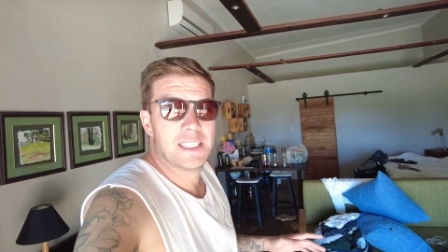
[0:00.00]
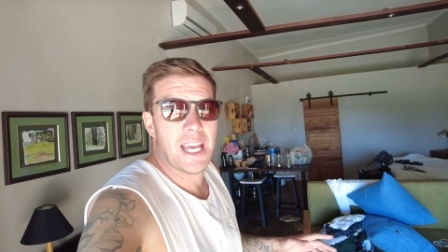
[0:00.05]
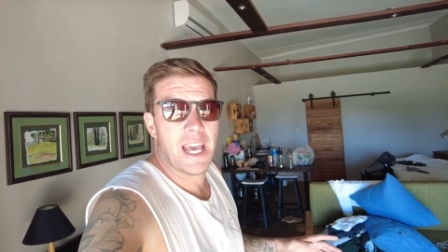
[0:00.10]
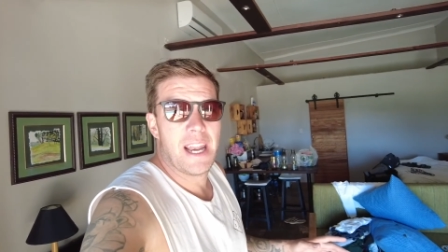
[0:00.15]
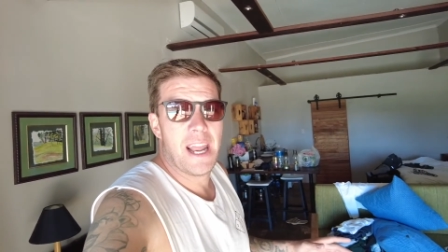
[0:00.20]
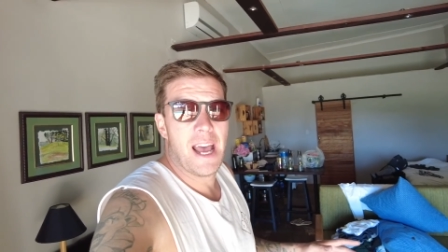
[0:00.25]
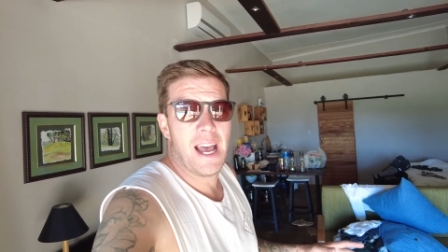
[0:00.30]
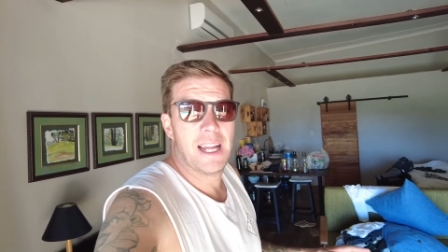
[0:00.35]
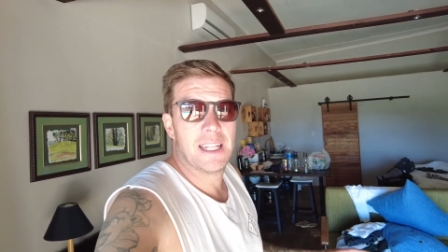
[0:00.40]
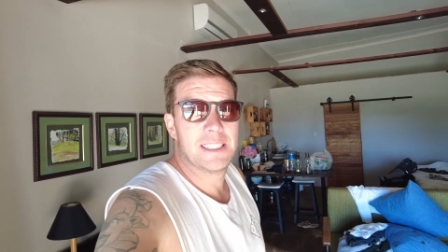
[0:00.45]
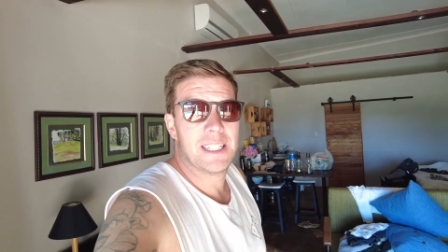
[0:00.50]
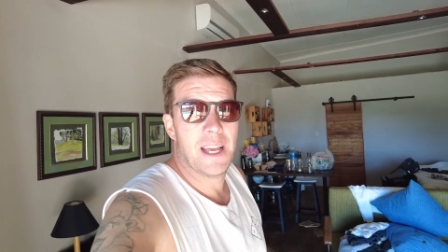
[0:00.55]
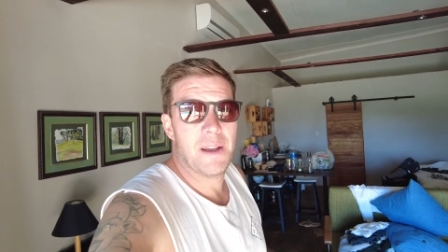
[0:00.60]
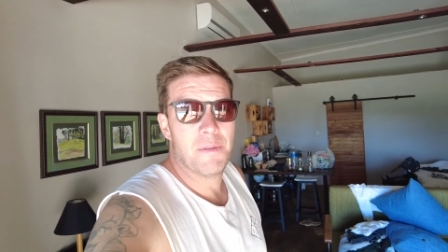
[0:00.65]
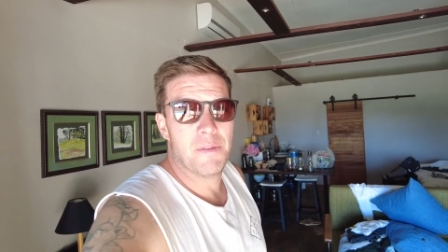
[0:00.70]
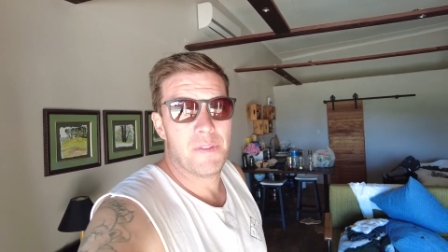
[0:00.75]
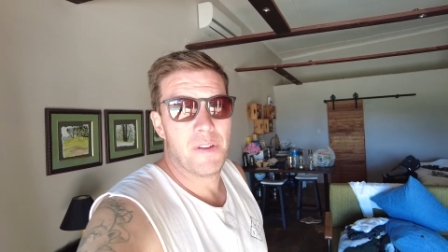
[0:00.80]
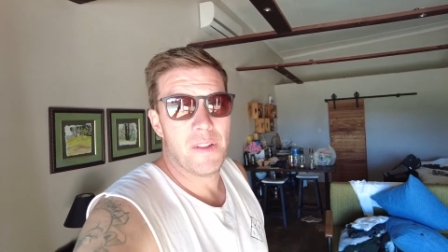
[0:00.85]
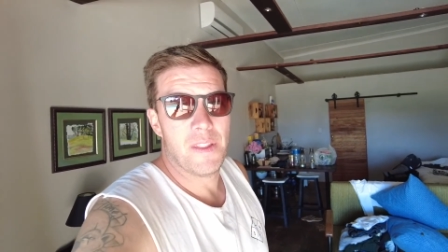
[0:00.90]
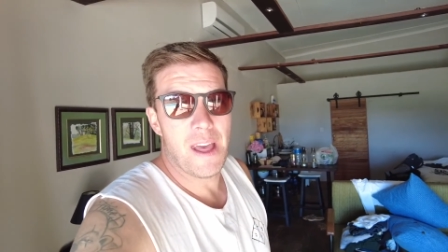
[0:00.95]
10 out of
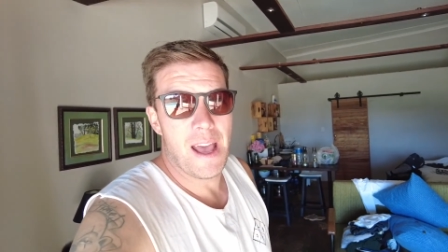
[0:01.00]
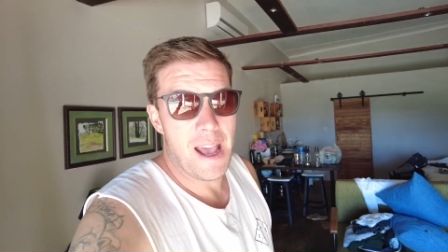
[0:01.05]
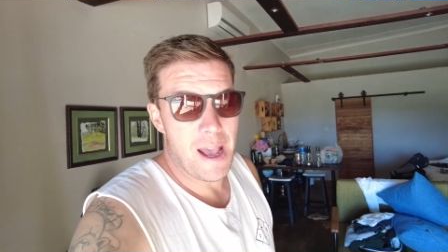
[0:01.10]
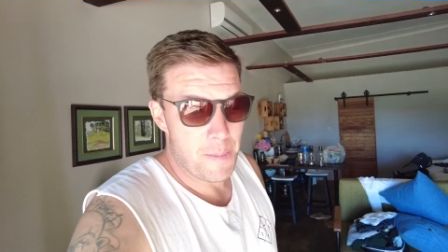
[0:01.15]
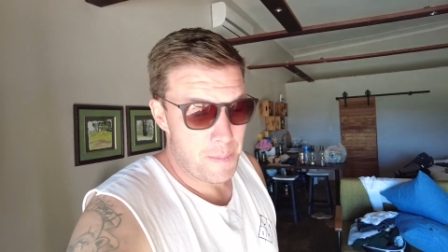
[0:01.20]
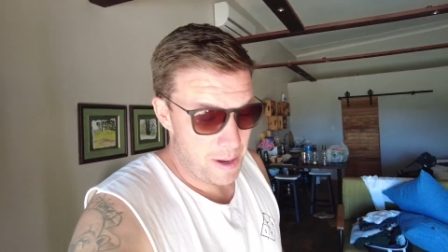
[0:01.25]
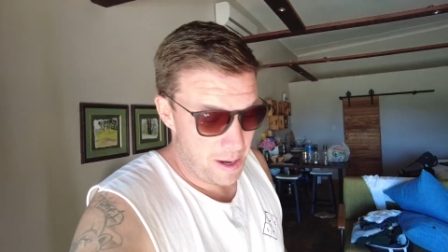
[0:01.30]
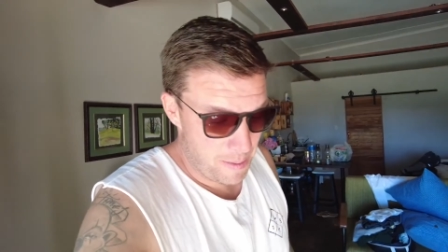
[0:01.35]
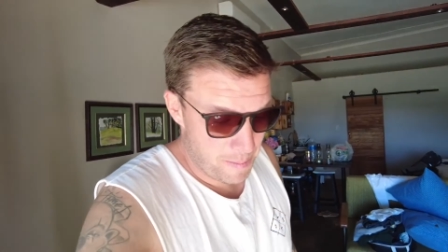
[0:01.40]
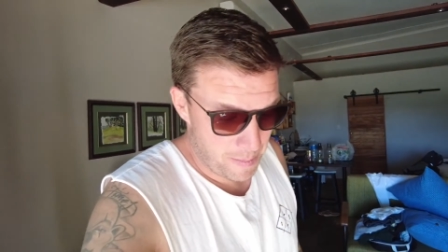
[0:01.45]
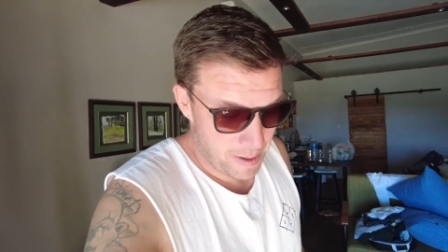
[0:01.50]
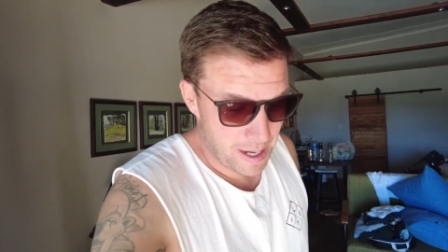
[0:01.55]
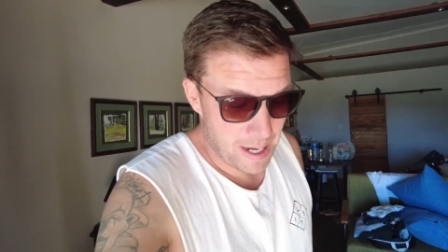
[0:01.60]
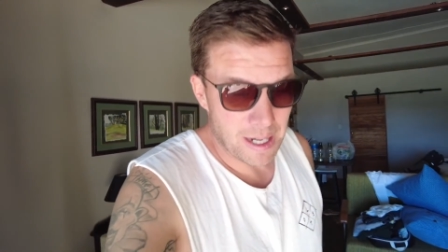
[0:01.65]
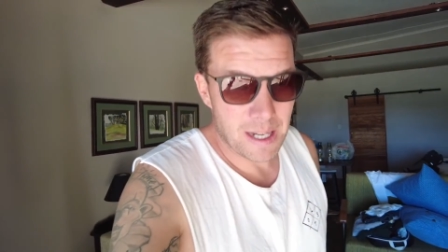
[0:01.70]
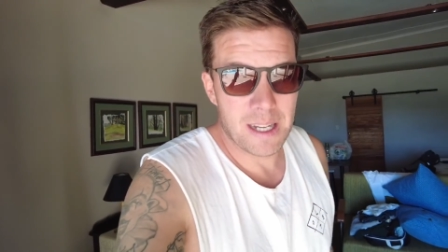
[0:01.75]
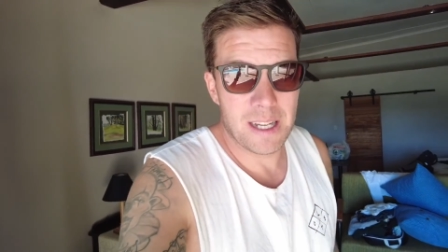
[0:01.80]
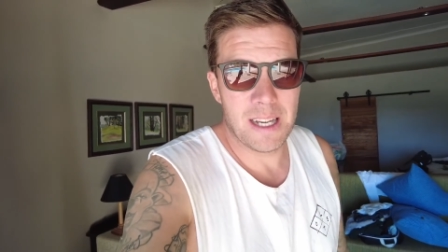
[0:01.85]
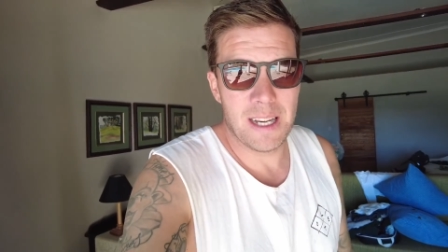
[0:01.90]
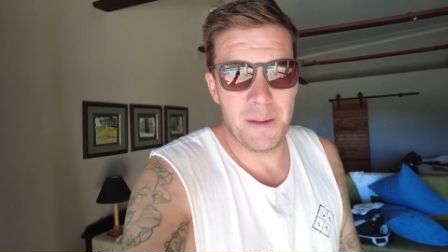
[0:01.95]
10 for the
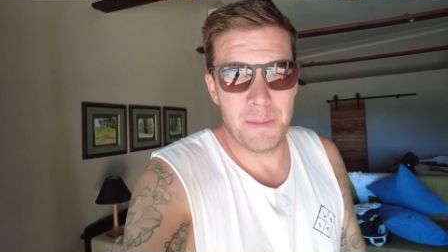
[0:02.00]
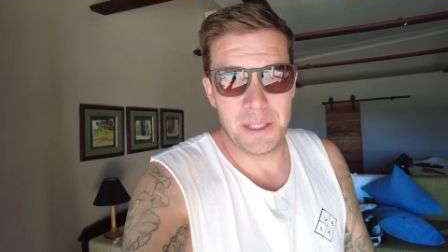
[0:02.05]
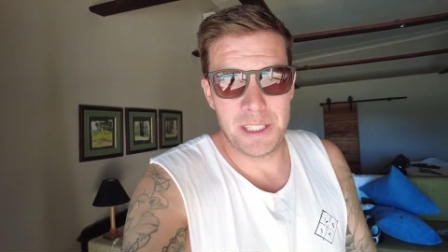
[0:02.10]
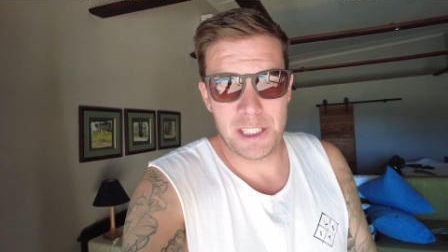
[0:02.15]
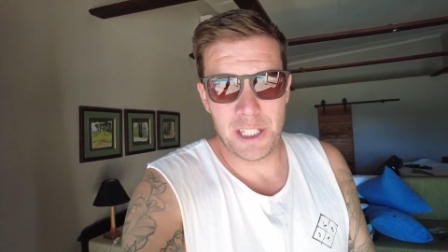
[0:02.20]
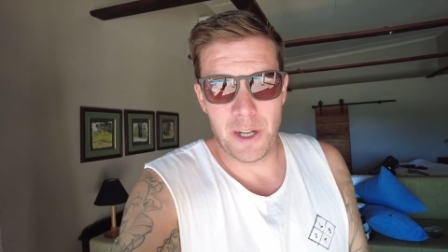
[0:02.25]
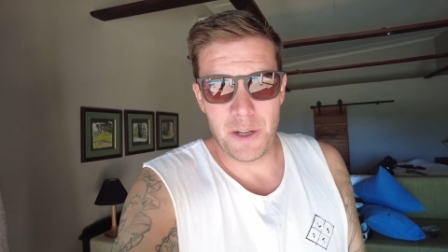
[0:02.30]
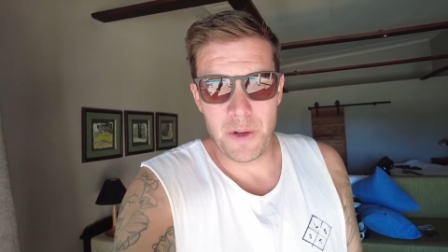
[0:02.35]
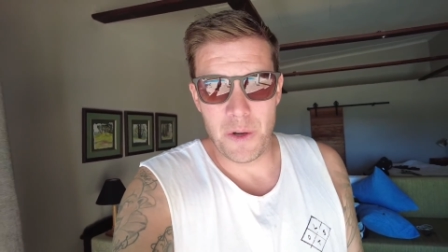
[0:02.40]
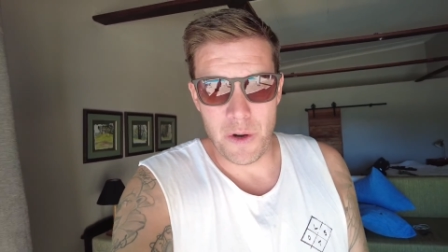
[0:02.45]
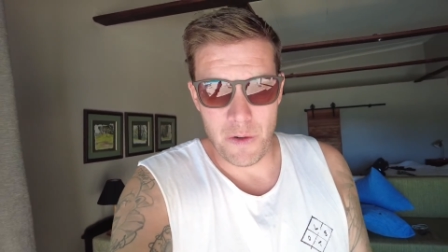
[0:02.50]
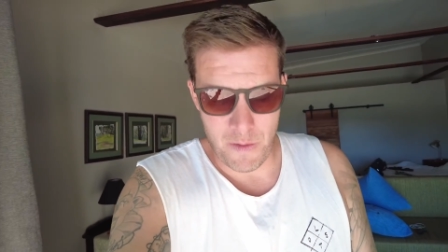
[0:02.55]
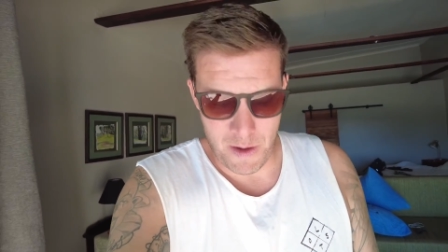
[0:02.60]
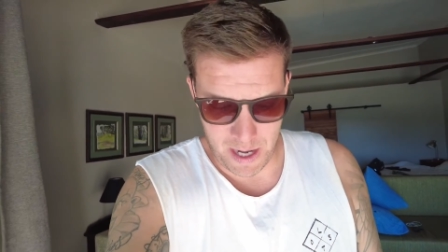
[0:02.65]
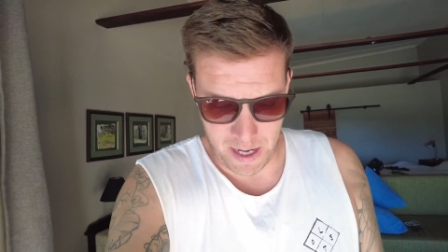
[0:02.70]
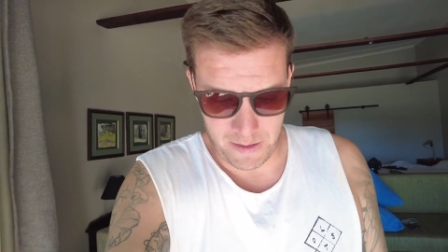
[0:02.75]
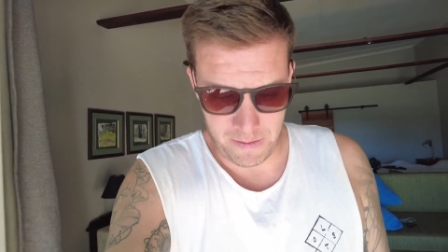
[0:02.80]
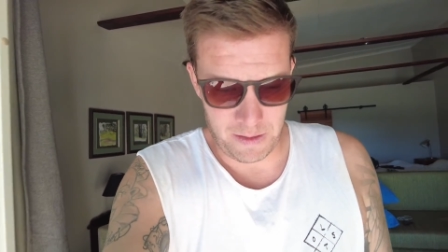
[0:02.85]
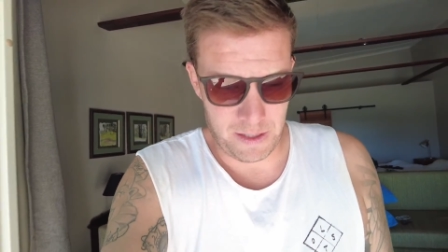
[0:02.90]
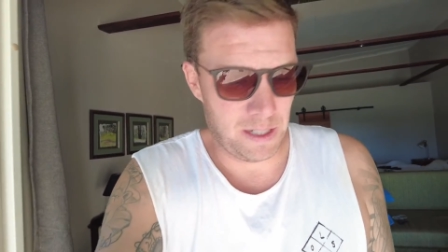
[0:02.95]
Airbnb. Let me show you
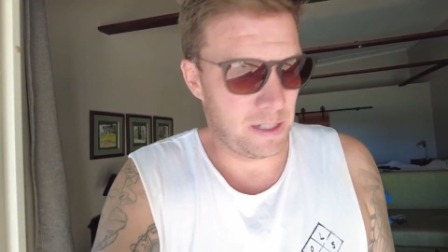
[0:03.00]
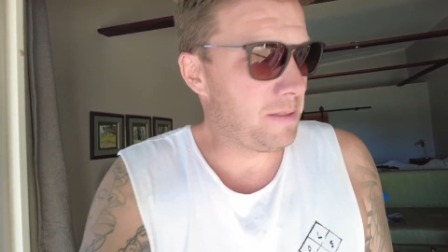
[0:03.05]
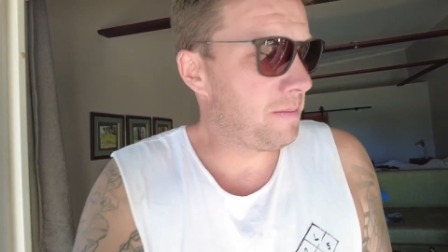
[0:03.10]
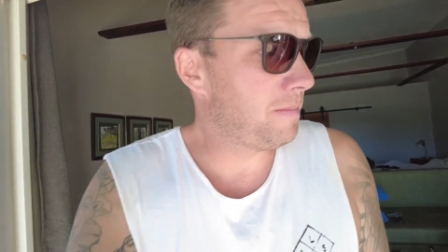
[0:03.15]
around.